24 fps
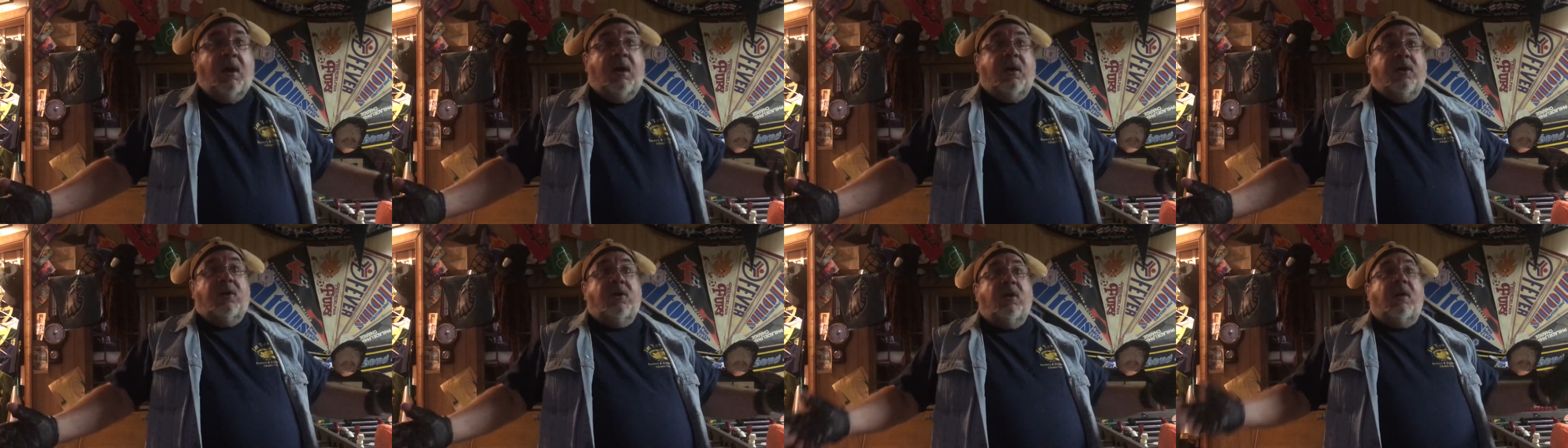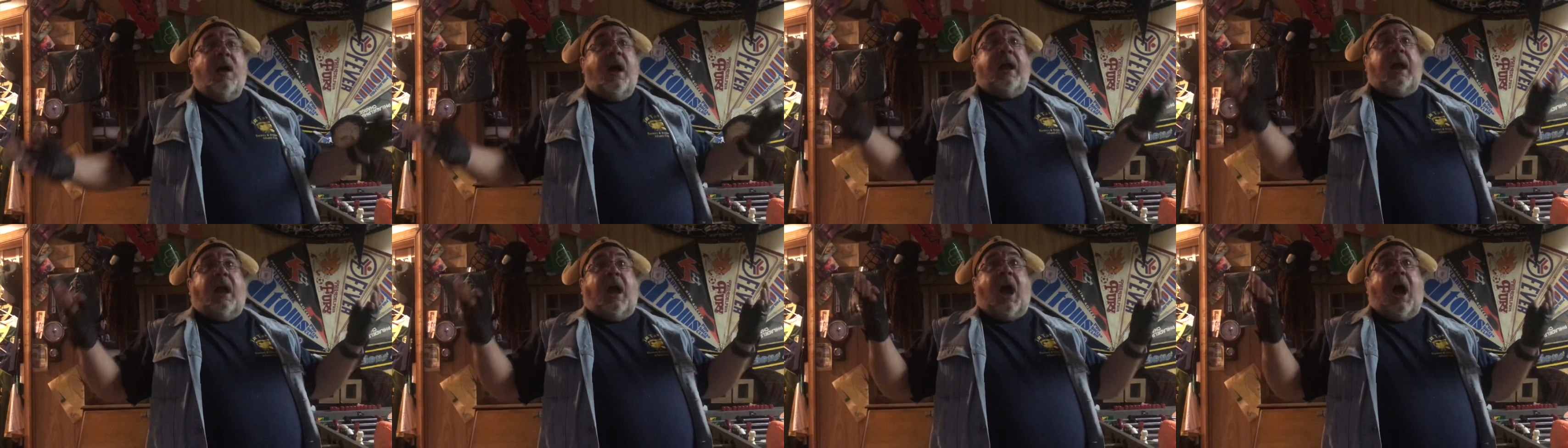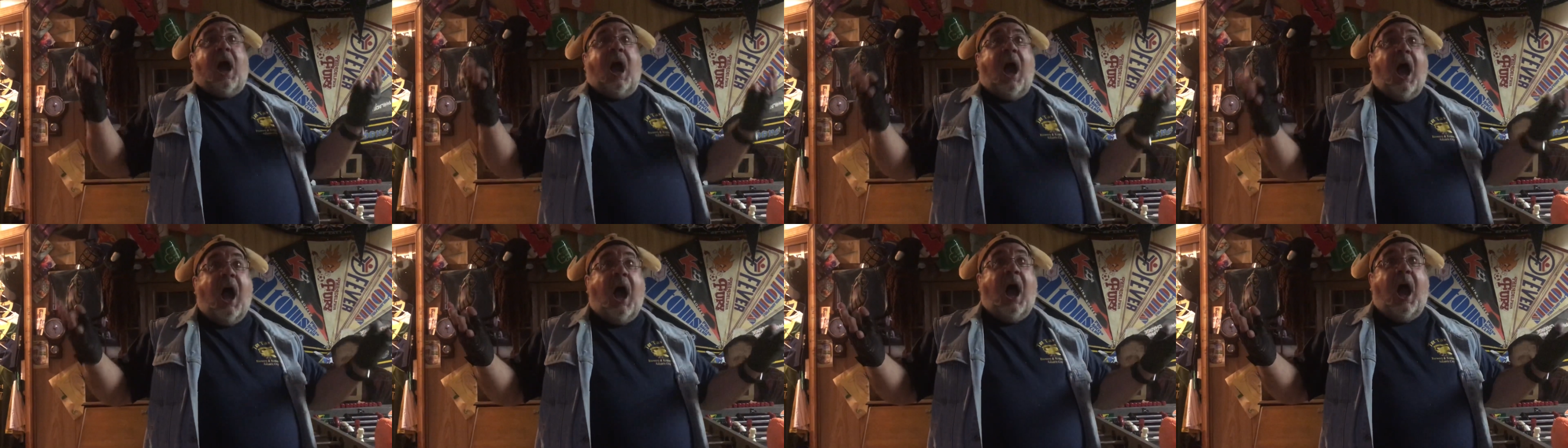You're like,
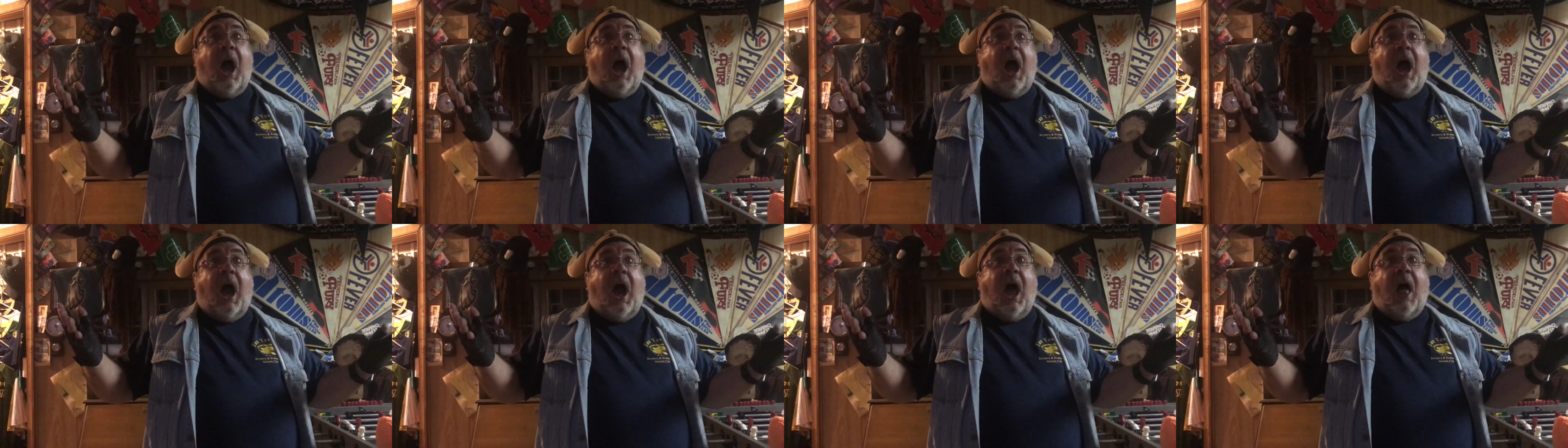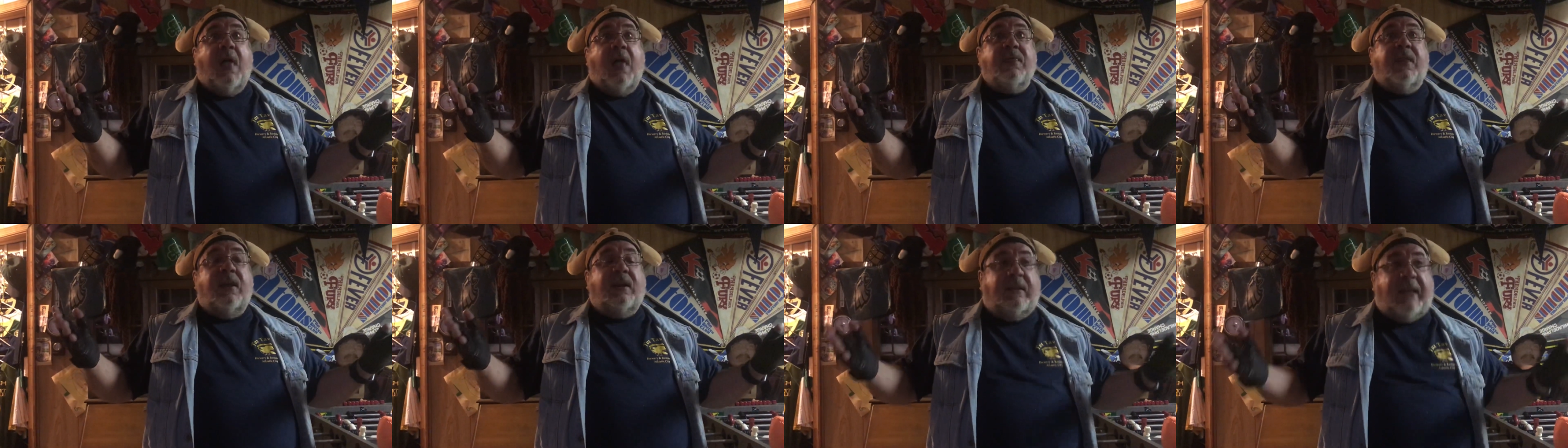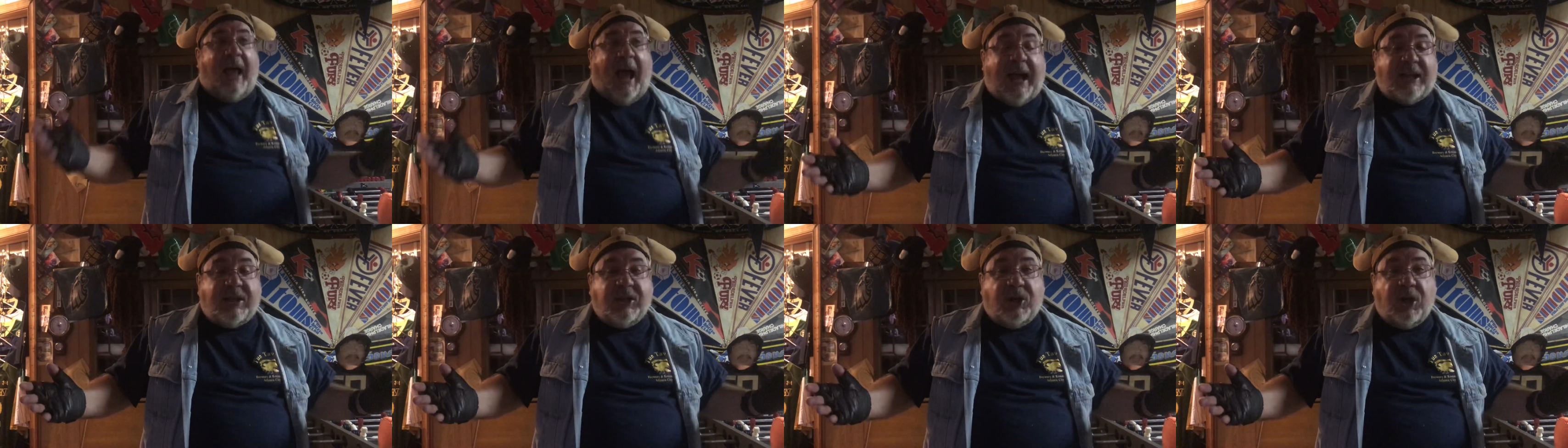did
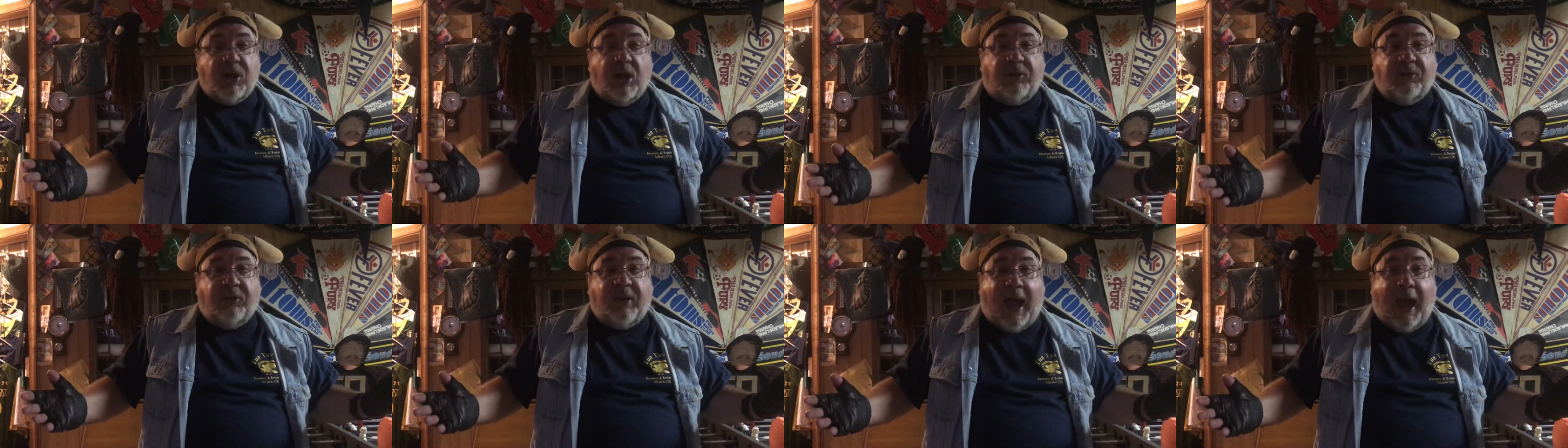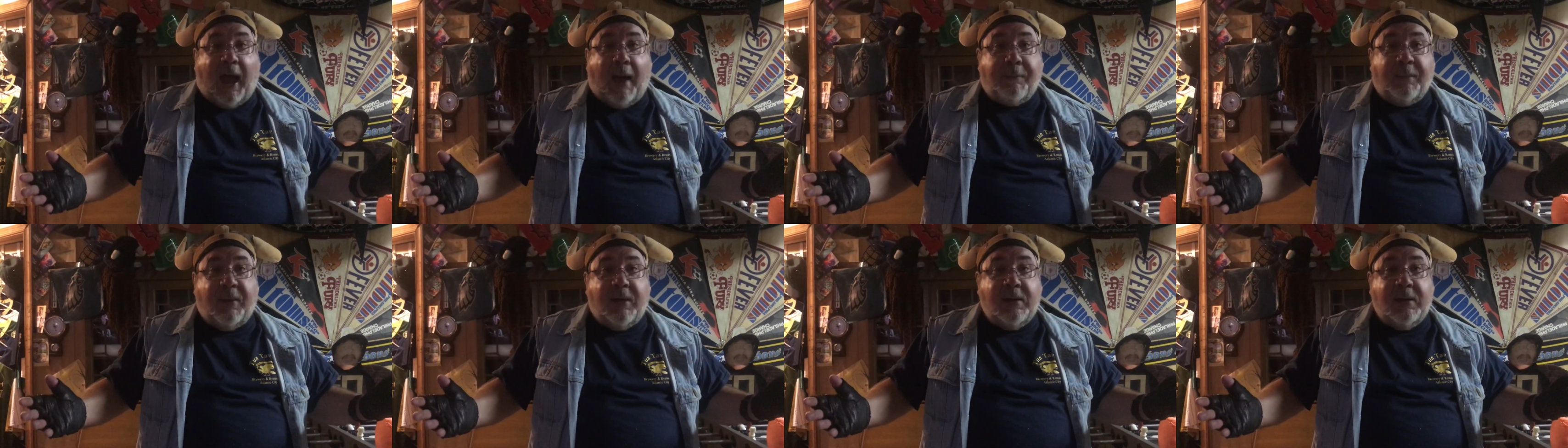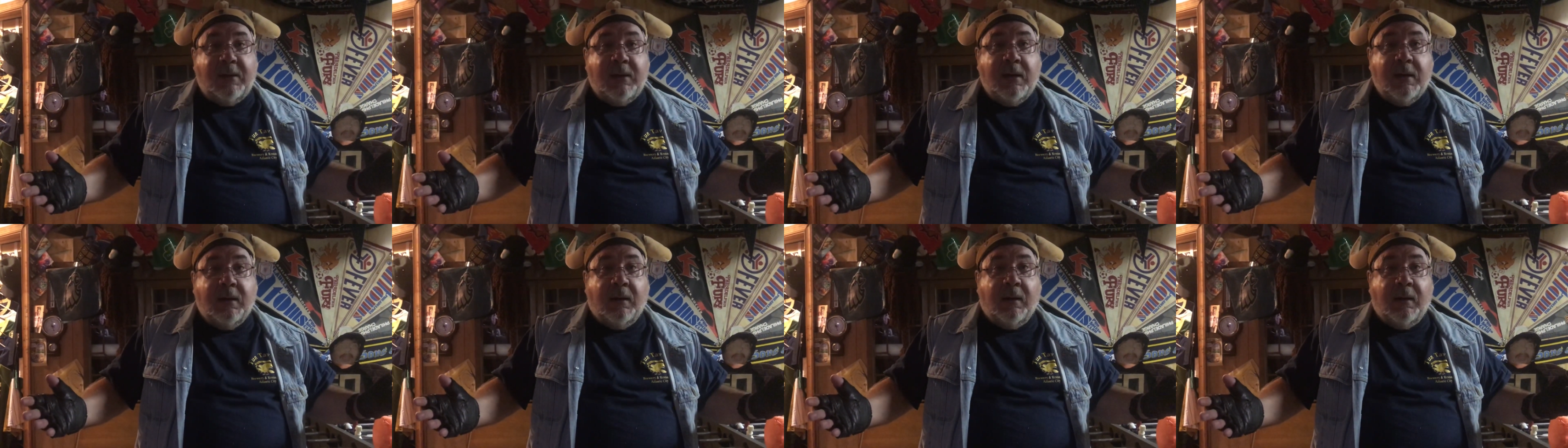that just happen?